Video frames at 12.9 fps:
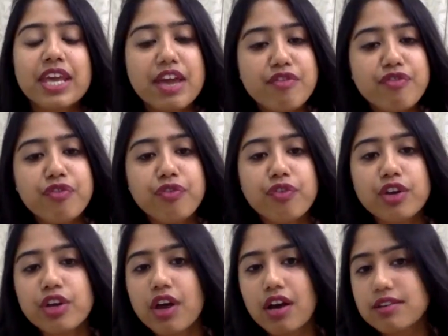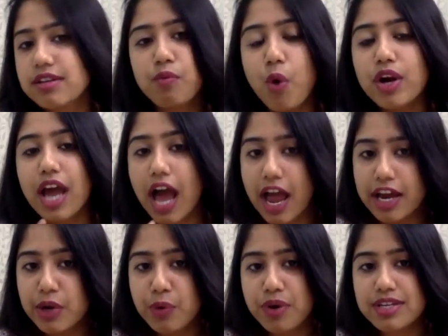If what
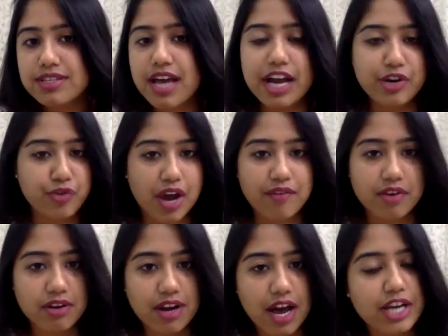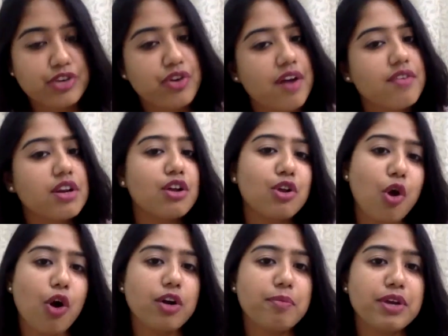I do is I travel a
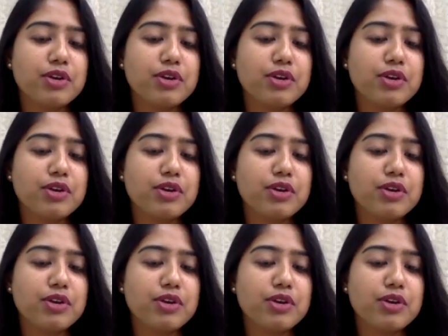lot,